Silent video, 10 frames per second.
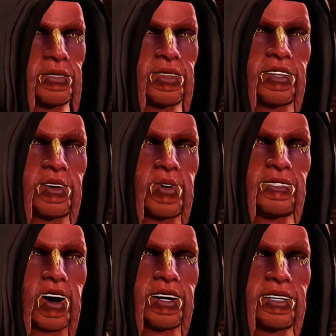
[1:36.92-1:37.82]
But the
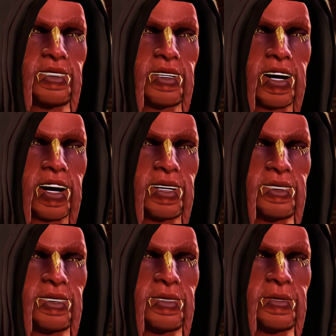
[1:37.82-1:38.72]
true voice
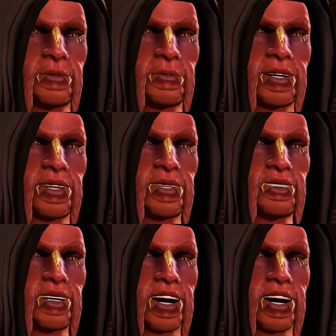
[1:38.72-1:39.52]
has been